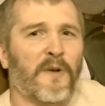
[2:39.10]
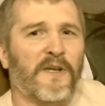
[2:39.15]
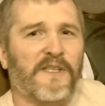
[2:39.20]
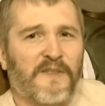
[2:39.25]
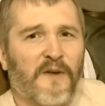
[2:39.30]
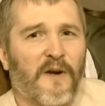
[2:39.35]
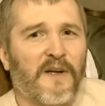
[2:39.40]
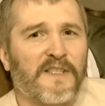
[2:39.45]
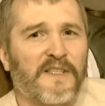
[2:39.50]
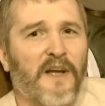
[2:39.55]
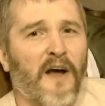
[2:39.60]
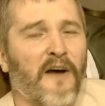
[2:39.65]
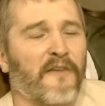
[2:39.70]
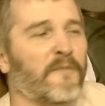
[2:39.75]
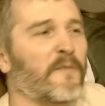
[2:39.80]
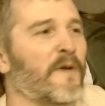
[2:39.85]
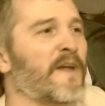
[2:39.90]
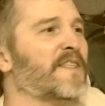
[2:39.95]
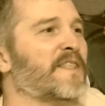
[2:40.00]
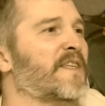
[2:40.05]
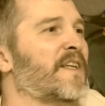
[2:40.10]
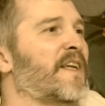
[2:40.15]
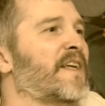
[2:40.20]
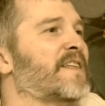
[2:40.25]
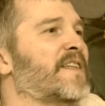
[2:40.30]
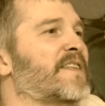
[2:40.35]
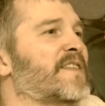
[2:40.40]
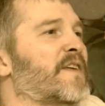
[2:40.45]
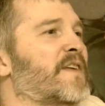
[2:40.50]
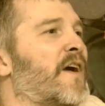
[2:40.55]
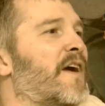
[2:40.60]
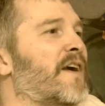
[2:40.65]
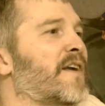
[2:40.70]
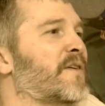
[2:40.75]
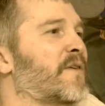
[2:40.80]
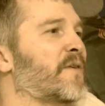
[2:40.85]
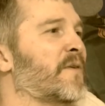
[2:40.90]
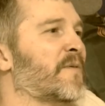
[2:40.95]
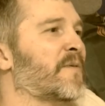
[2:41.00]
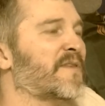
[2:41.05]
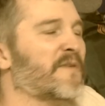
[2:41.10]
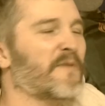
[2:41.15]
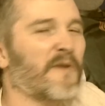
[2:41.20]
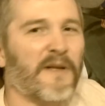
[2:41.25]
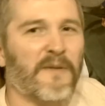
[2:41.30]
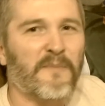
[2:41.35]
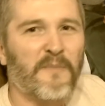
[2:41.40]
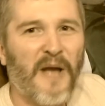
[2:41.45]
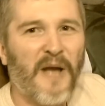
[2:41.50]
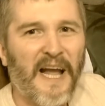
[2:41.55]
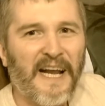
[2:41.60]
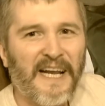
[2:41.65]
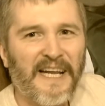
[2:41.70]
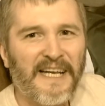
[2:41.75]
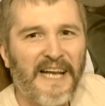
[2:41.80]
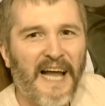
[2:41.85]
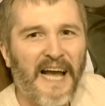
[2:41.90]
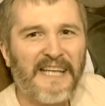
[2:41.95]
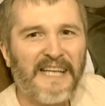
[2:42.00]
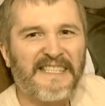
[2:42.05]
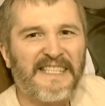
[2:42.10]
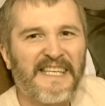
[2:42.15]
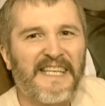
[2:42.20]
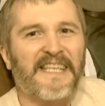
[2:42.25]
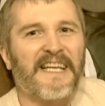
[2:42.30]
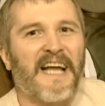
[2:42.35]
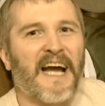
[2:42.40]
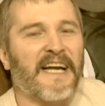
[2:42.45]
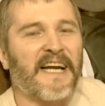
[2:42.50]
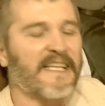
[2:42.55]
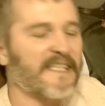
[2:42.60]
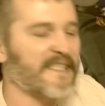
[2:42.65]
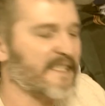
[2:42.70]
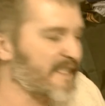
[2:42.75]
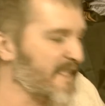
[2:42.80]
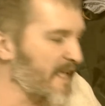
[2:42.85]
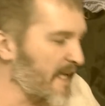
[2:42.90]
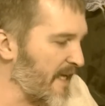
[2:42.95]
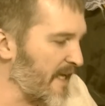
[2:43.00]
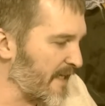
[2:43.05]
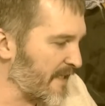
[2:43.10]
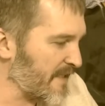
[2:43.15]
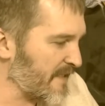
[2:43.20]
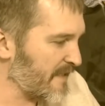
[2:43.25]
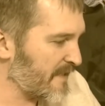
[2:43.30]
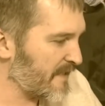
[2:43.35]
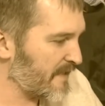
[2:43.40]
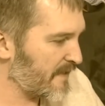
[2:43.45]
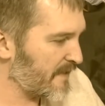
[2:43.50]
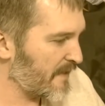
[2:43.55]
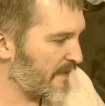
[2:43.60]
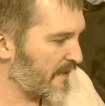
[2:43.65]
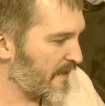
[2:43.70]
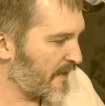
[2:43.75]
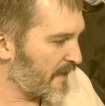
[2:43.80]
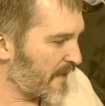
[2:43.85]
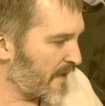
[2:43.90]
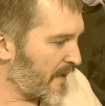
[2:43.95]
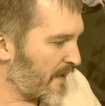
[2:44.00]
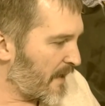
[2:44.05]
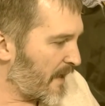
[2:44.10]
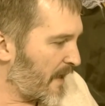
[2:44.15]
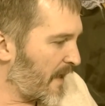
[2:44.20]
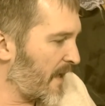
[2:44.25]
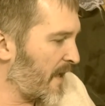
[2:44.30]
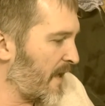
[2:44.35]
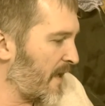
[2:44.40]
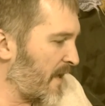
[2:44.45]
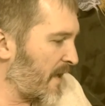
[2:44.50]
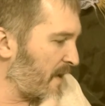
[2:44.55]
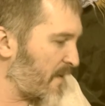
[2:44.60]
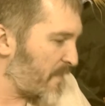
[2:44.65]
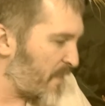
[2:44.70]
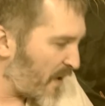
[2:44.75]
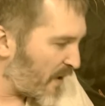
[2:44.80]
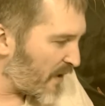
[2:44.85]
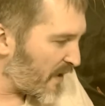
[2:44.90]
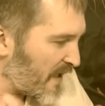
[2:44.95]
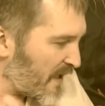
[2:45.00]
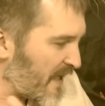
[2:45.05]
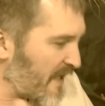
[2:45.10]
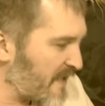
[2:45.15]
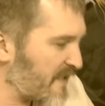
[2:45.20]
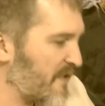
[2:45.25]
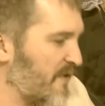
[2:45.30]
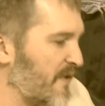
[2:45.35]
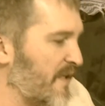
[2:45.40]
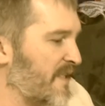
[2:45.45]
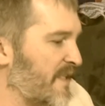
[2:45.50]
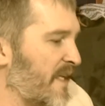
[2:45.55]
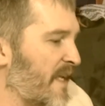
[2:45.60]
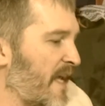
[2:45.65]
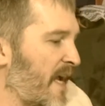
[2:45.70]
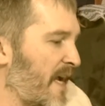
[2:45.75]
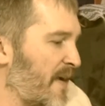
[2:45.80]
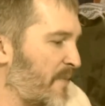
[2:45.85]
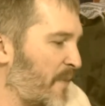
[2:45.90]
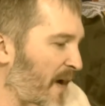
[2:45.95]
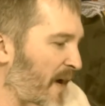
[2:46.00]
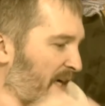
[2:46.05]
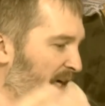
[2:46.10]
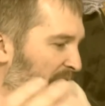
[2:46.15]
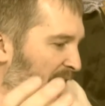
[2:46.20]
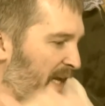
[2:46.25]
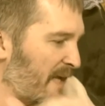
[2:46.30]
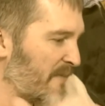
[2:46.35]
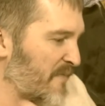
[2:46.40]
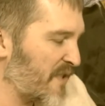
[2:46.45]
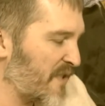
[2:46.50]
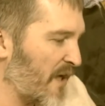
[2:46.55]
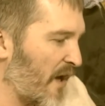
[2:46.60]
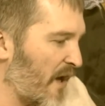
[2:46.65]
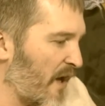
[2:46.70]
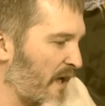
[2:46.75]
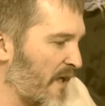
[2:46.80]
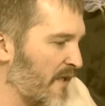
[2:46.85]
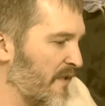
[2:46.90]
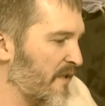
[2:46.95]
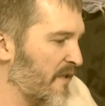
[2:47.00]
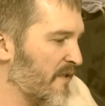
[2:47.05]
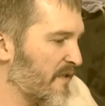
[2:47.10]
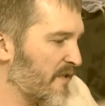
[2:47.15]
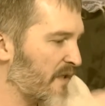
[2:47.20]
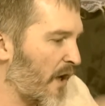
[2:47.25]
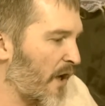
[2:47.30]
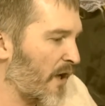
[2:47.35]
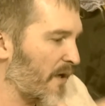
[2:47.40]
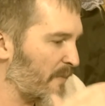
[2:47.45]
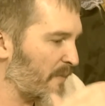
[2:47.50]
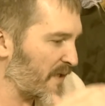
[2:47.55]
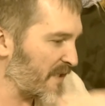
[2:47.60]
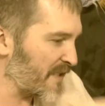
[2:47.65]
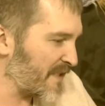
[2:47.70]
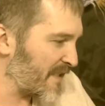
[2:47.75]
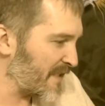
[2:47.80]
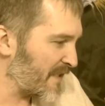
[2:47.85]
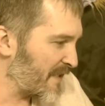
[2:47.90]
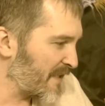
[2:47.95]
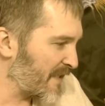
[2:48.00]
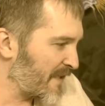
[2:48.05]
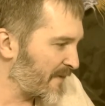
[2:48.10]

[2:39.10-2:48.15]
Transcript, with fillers: But he starts off mentioning this article that was written back in 1996 and it appeared in History Today by a guy named John Talbot.